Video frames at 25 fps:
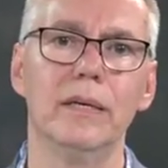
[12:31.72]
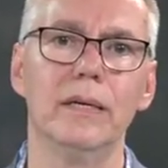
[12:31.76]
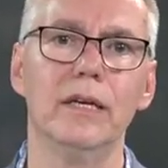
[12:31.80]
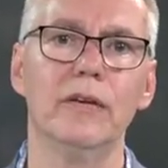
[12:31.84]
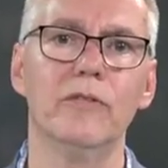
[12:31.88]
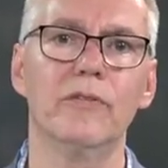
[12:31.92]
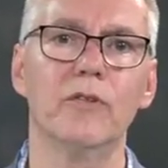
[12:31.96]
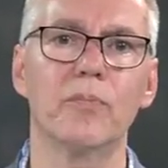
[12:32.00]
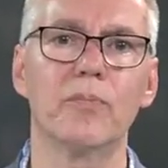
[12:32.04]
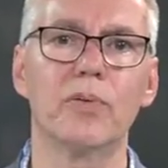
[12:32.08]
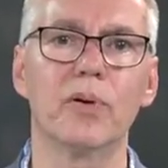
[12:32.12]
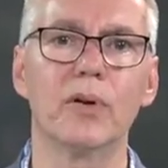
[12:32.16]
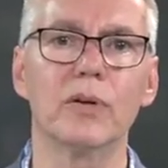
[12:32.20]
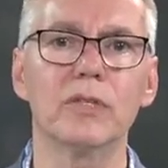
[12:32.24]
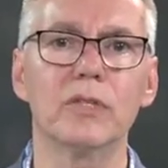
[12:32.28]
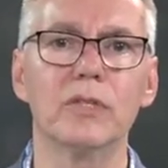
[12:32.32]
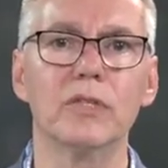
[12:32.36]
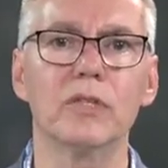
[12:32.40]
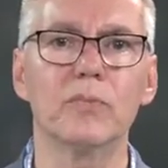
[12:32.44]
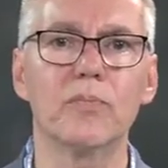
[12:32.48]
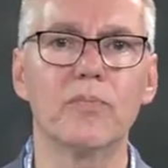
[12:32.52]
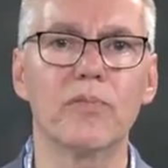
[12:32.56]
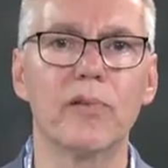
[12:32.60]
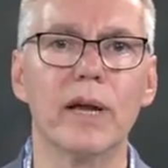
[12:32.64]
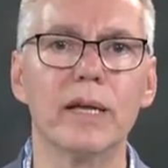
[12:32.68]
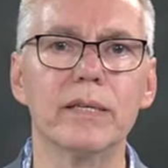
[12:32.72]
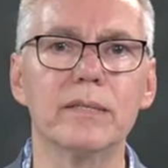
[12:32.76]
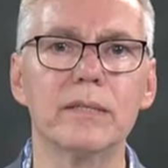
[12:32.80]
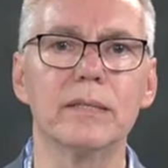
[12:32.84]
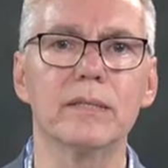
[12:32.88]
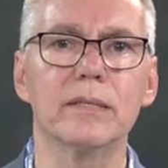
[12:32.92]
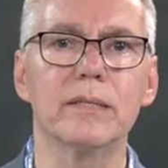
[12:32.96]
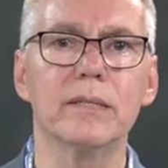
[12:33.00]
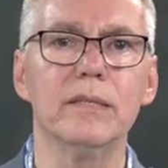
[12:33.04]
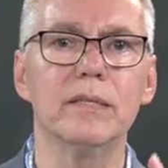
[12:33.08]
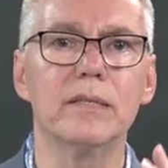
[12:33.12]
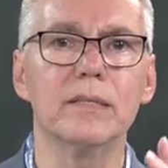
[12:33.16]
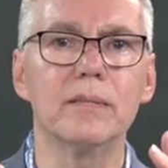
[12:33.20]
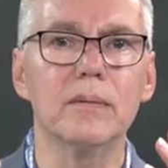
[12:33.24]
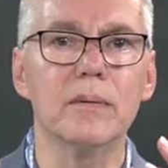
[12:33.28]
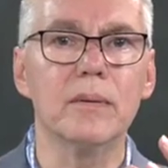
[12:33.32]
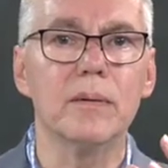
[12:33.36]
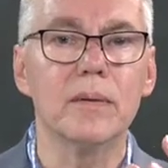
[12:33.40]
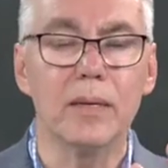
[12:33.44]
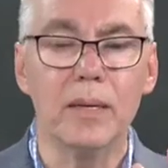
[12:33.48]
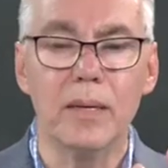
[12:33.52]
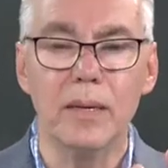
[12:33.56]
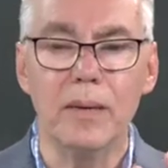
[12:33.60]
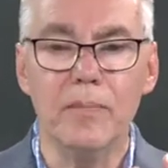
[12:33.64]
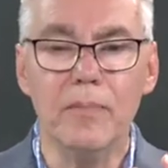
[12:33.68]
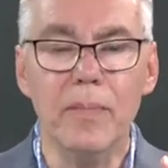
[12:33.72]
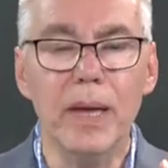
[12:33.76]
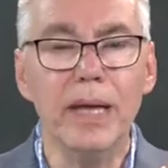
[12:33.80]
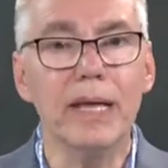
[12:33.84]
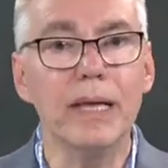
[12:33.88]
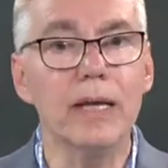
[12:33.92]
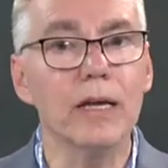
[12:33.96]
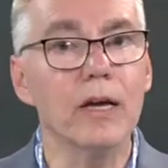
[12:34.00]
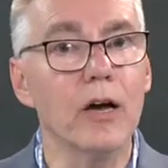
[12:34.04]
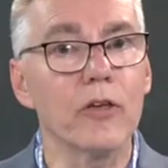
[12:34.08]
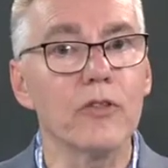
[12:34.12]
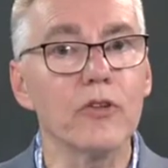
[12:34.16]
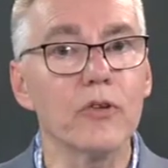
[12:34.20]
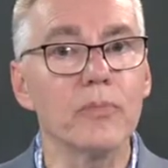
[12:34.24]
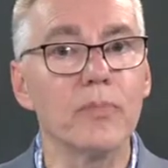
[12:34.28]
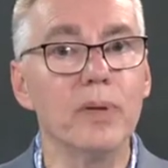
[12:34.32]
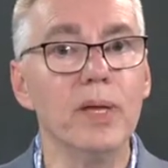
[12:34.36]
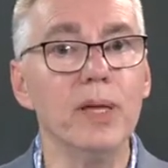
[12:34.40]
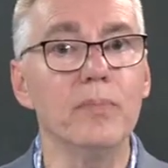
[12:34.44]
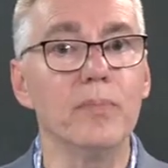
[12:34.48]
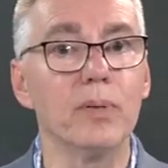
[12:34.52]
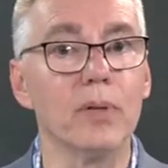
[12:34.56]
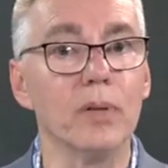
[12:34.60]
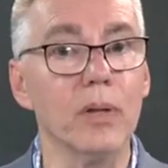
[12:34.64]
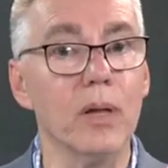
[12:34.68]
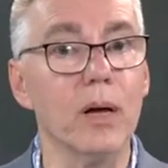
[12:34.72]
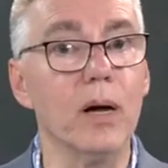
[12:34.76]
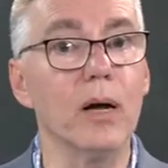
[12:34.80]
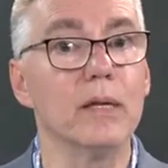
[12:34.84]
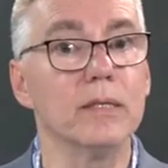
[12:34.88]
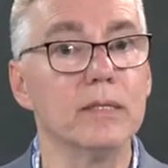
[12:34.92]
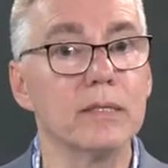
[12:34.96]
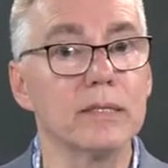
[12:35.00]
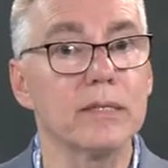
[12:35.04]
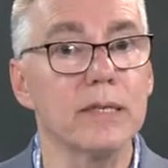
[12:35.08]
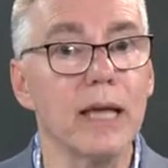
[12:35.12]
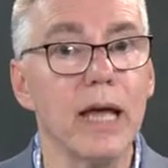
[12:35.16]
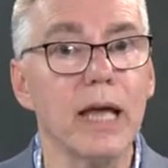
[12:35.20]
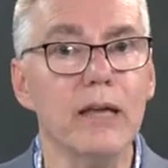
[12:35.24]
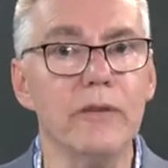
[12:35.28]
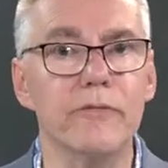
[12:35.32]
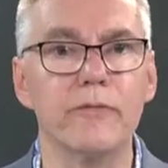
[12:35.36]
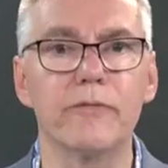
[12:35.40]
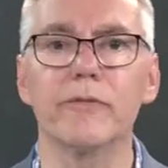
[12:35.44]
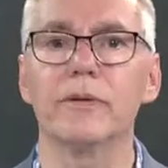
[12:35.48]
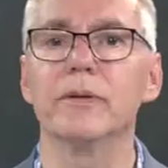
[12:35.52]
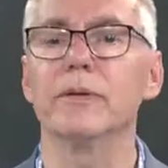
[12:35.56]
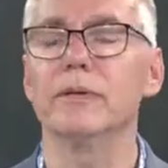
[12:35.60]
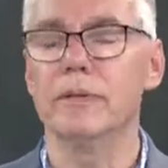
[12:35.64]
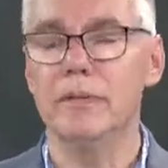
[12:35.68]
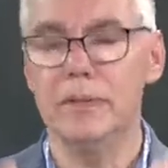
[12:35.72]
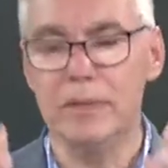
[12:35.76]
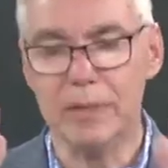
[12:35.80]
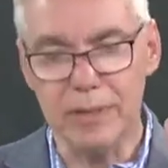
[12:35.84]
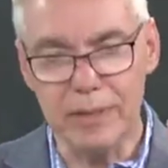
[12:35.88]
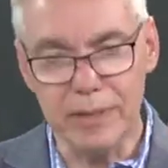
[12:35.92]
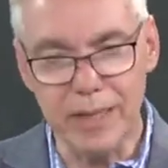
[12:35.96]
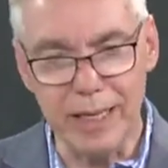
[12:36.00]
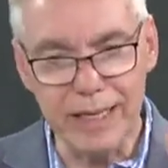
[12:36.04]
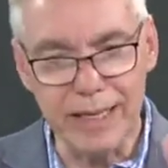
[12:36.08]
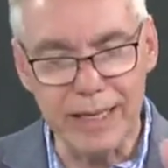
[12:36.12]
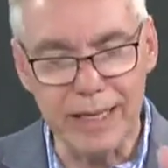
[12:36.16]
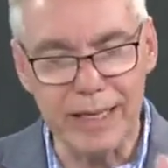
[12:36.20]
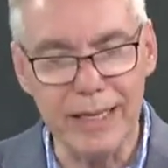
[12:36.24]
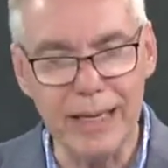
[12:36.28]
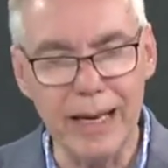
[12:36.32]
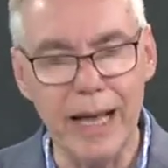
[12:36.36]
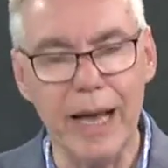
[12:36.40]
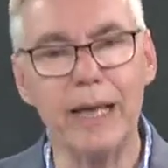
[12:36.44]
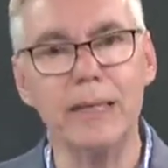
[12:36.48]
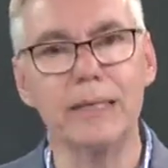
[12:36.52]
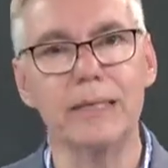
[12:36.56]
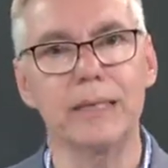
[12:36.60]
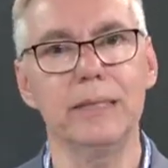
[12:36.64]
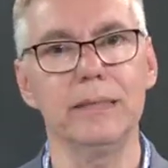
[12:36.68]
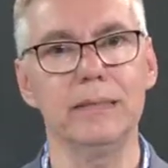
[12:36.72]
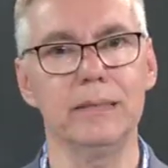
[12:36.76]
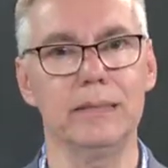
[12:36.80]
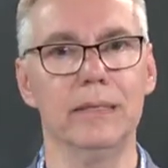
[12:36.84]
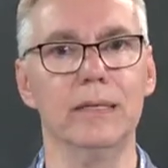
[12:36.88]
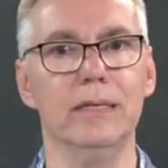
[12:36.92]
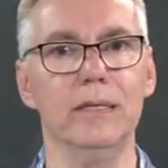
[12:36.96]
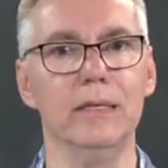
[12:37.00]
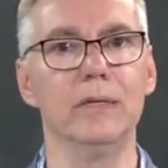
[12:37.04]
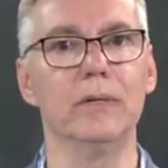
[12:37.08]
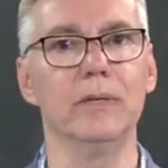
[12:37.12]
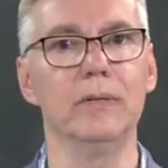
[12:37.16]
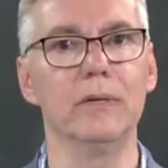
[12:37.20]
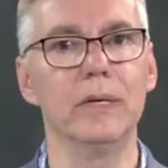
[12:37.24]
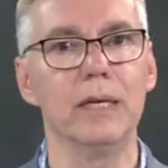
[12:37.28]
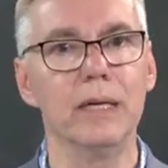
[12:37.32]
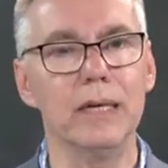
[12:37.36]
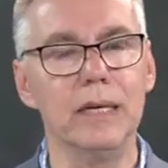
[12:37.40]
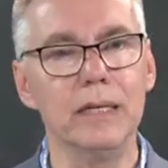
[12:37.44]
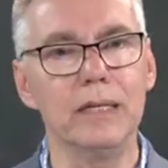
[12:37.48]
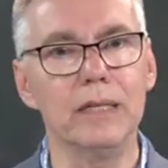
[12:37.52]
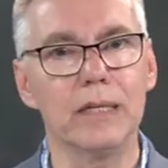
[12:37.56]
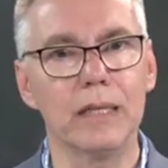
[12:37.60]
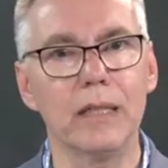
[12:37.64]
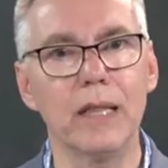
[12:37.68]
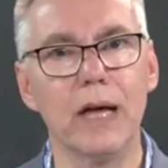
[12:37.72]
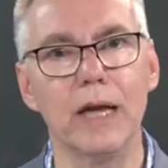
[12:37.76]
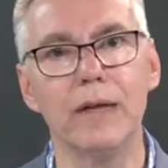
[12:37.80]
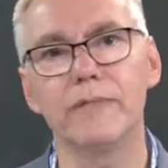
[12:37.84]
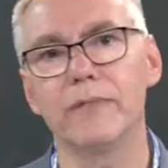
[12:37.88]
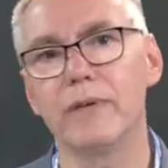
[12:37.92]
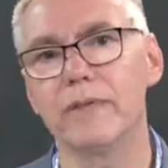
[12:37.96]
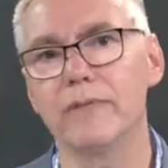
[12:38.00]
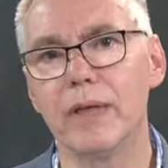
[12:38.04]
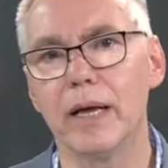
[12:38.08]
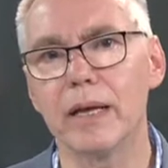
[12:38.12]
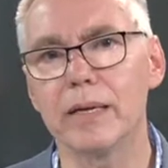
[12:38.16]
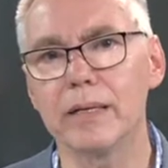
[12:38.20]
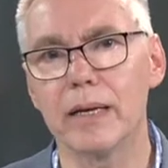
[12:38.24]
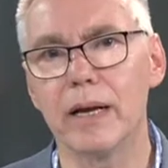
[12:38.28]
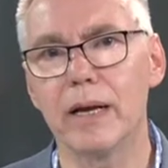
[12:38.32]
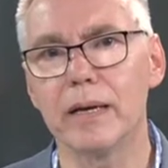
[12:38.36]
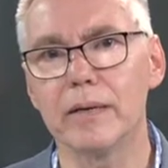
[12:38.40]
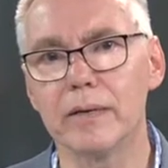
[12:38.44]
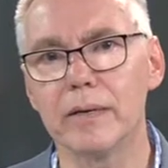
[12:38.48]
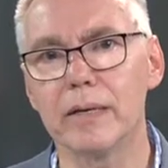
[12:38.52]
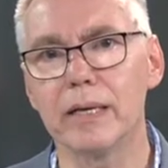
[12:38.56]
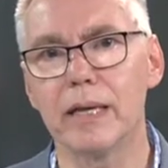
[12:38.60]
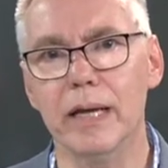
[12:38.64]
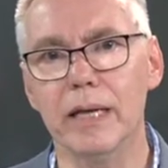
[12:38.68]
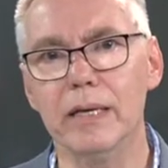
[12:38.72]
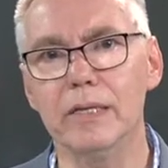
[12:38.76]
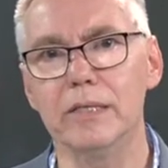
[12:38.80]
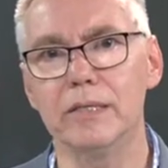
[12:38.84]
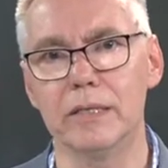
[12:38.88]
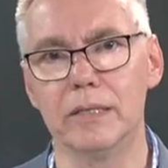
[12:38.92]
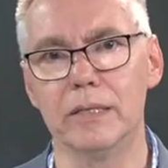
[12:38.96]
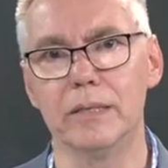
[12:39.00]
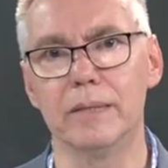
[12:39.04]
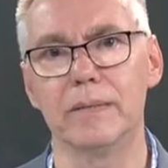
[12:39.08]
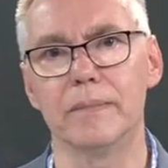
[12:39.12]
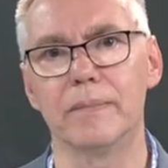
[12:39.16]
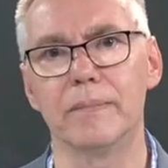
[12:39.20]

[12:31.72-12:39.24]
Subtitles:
If a person's presence is making other people unsafe, they cannot continue in the life of that congregation.